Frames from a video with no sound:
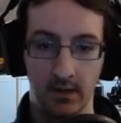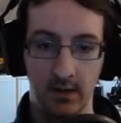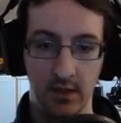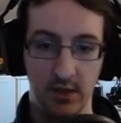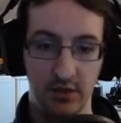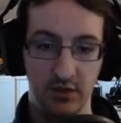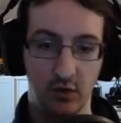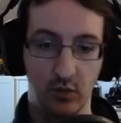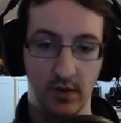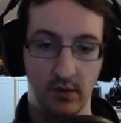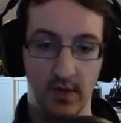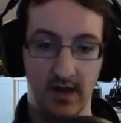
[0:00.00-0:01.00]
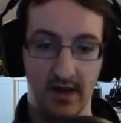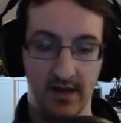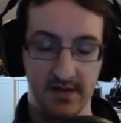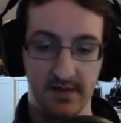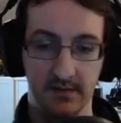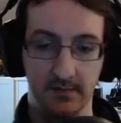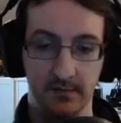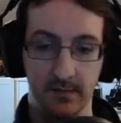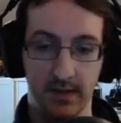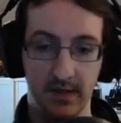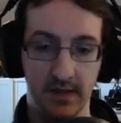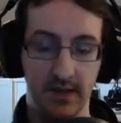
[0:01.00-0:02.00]
you'll just do a quick rise,
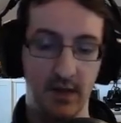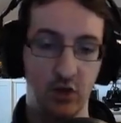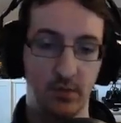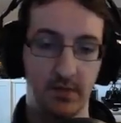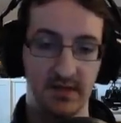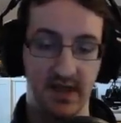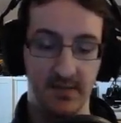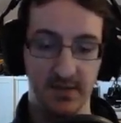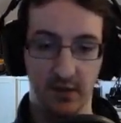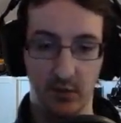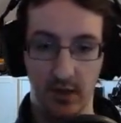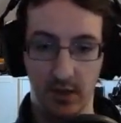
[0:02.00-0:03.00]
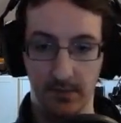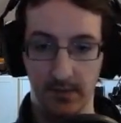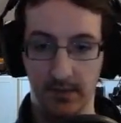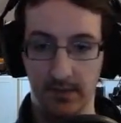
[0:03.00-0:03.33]
and you'll hit a couple of times on the way up.